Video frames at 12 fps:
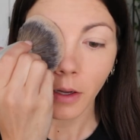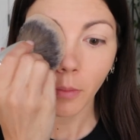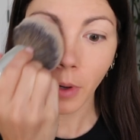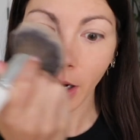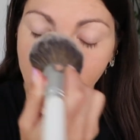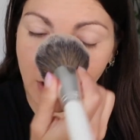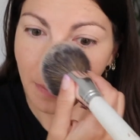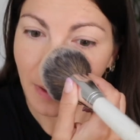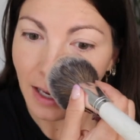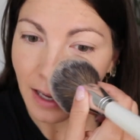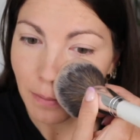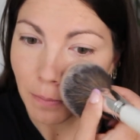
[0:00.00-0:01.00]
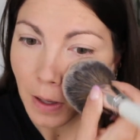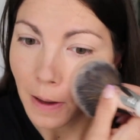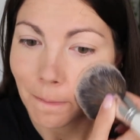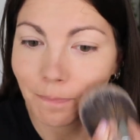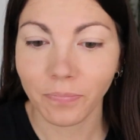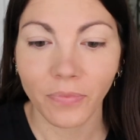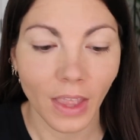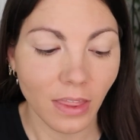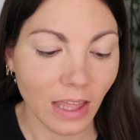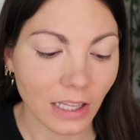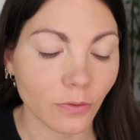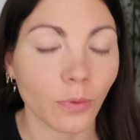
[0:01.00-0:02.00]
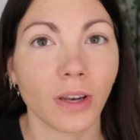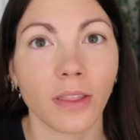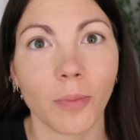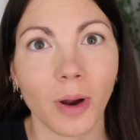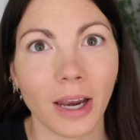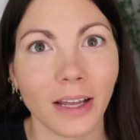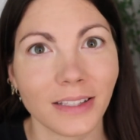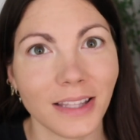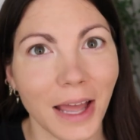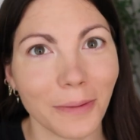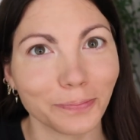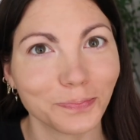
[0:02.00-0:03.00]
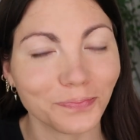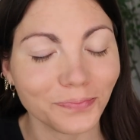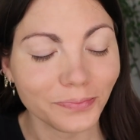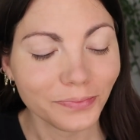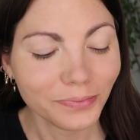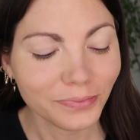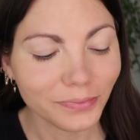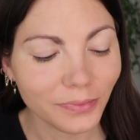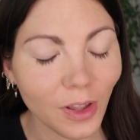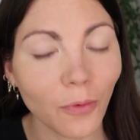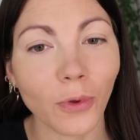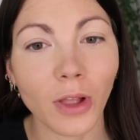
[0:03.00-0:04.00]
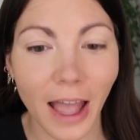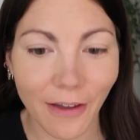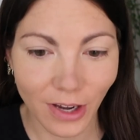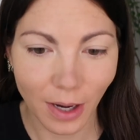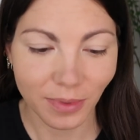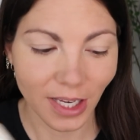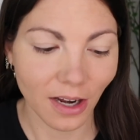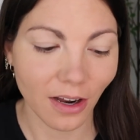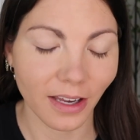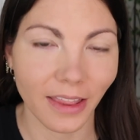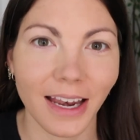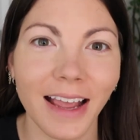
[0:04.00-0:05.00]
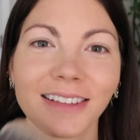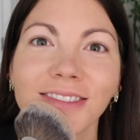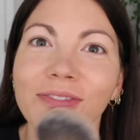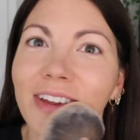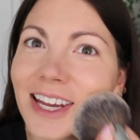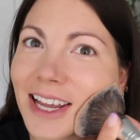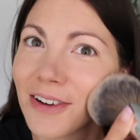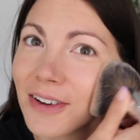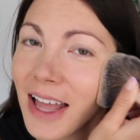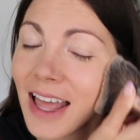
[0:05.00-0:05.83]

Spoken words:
project pan, but that's one of the products that we'll have an update on in the next video.